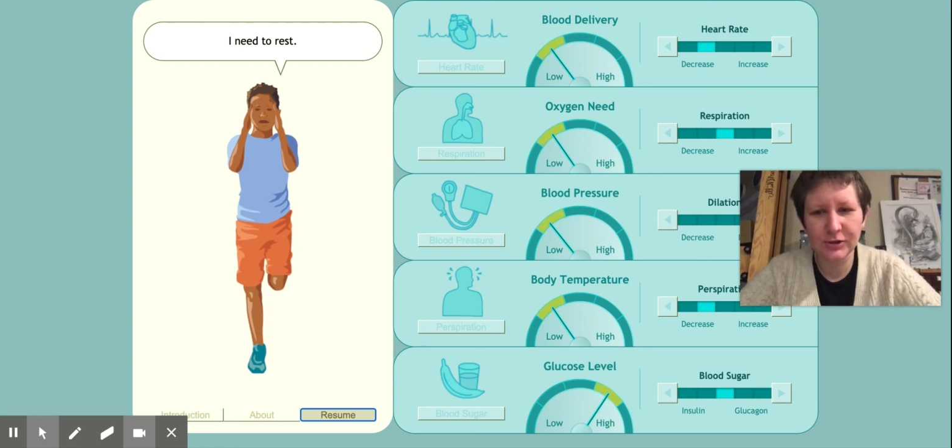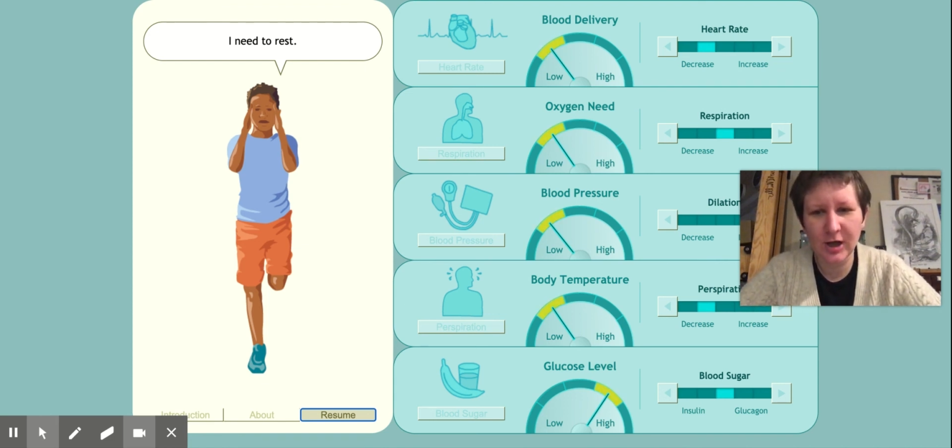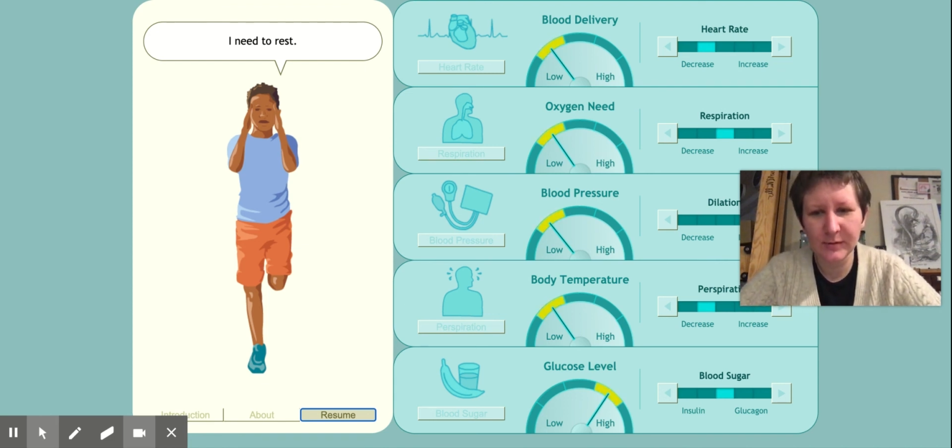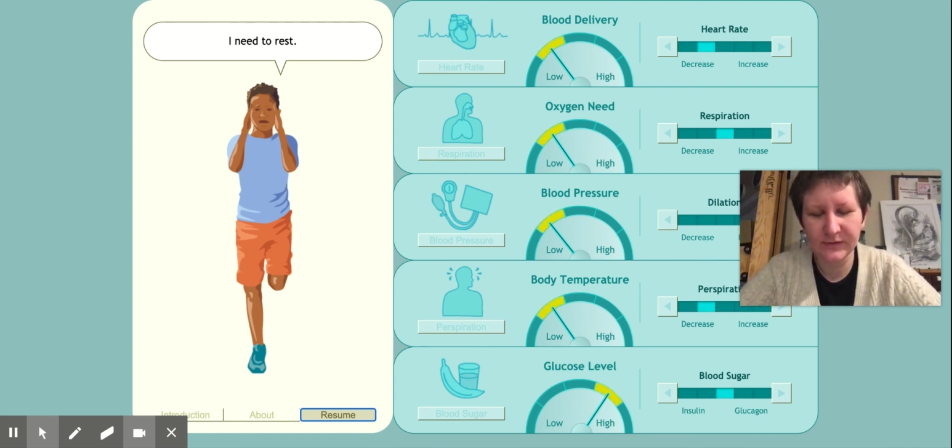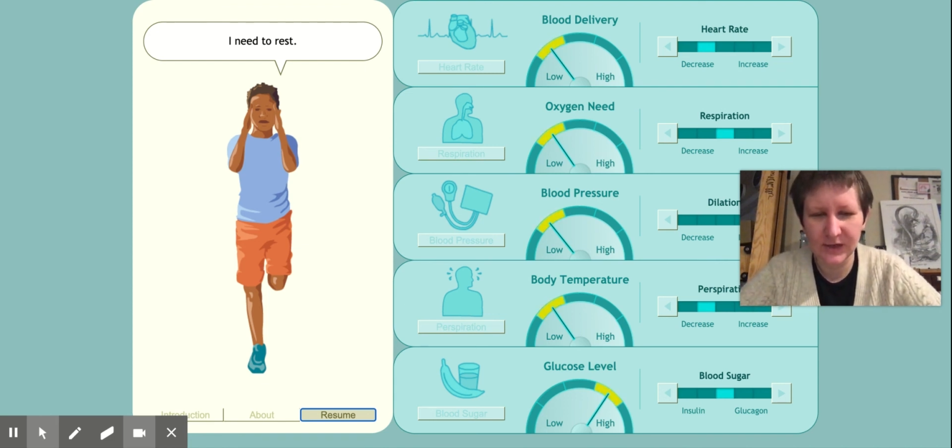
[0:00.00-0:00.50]

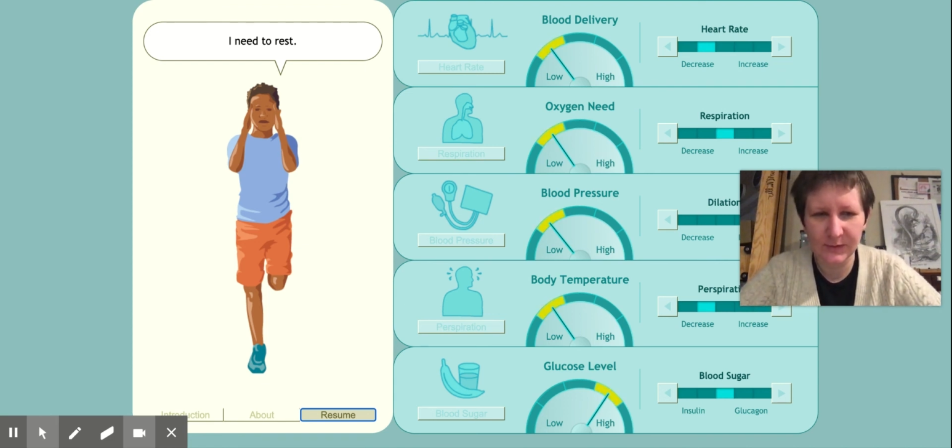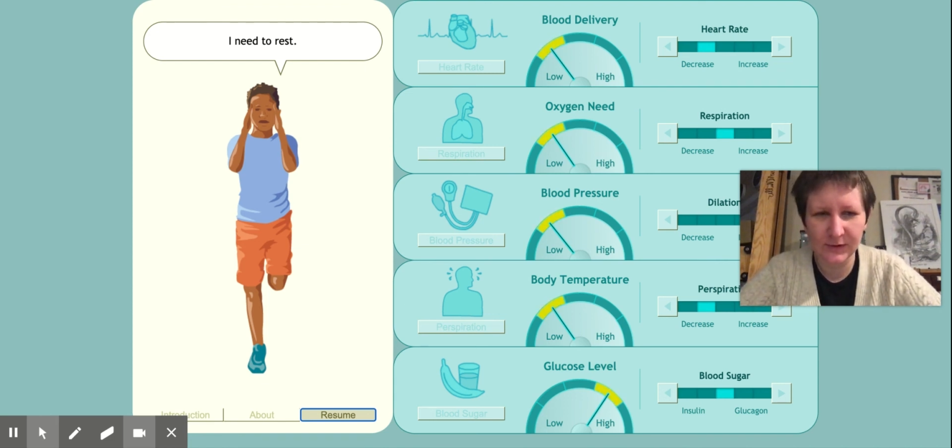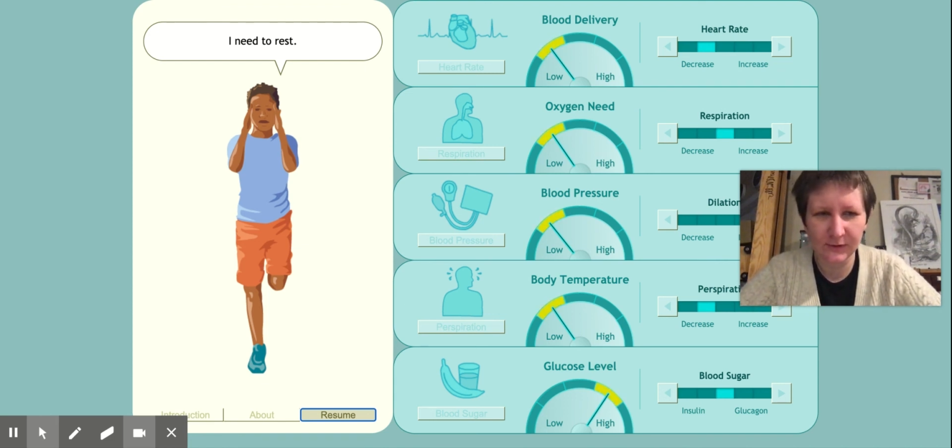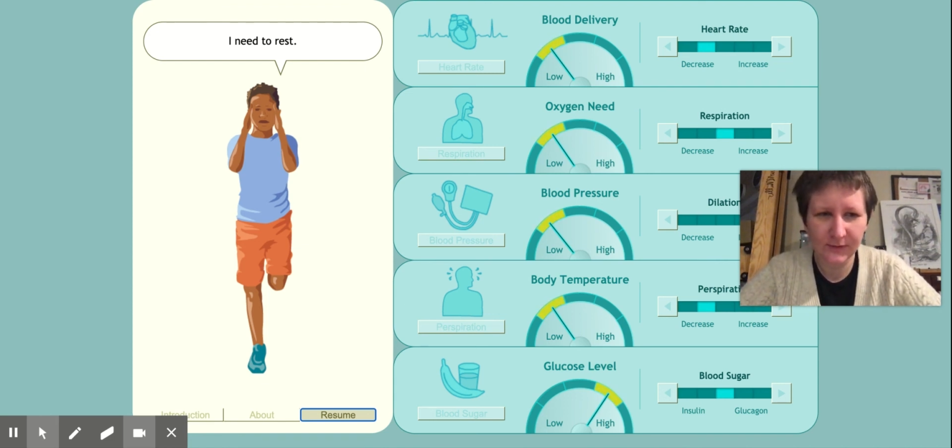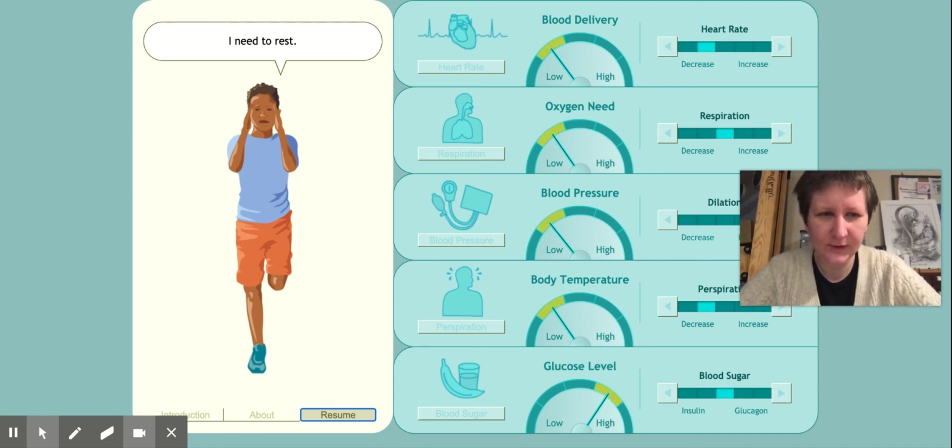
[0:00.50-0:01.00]
job of keeping
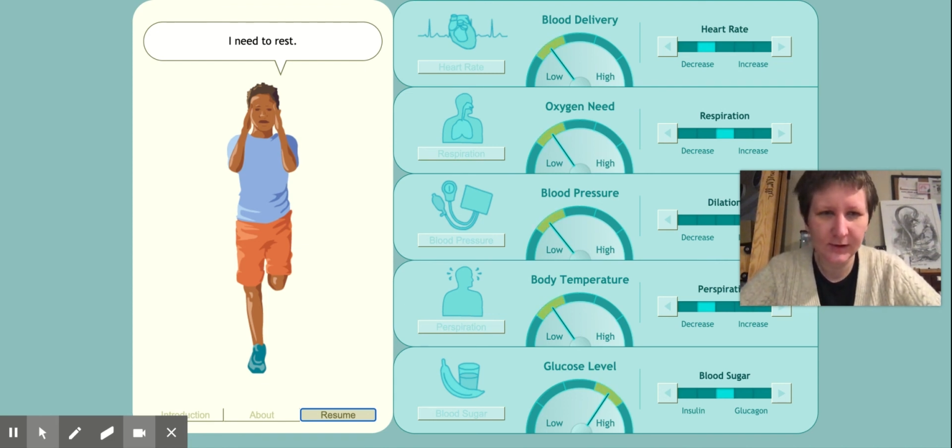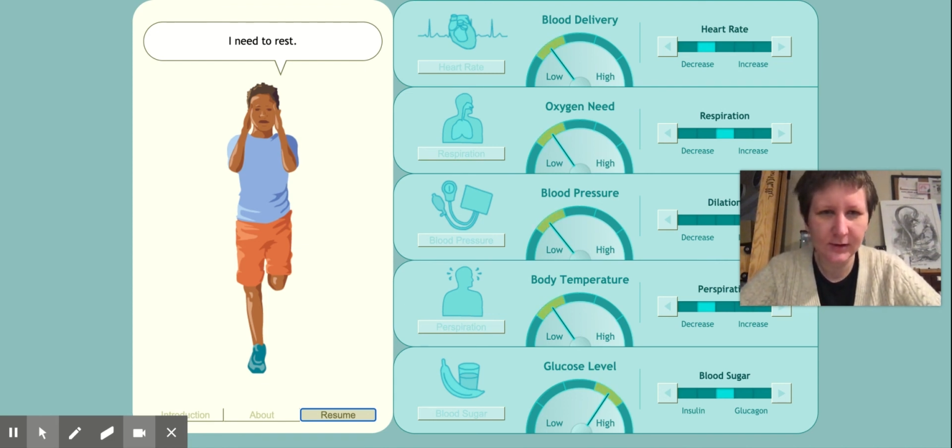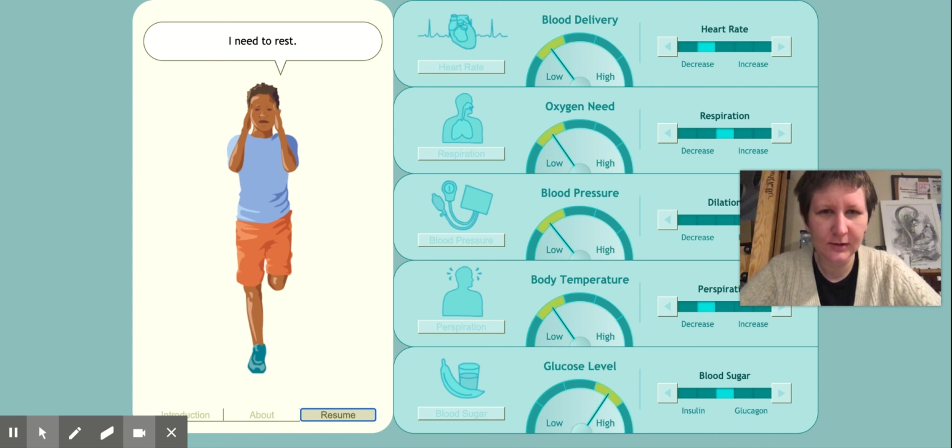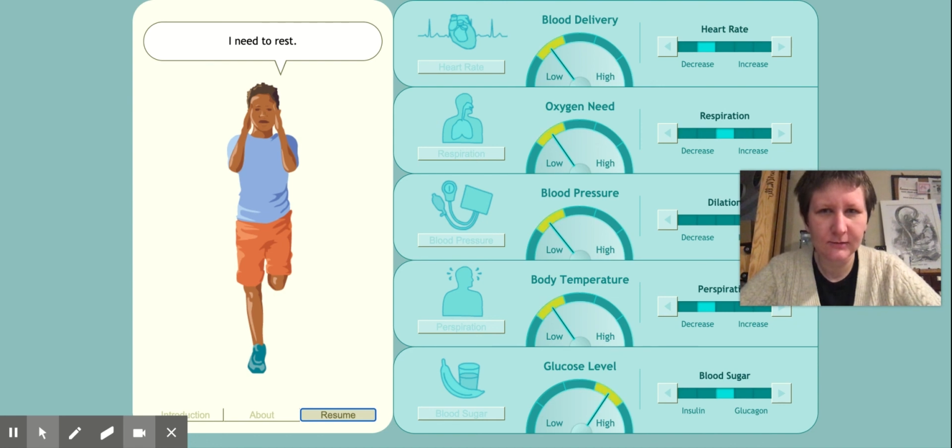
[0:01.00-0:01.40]
her feeling good.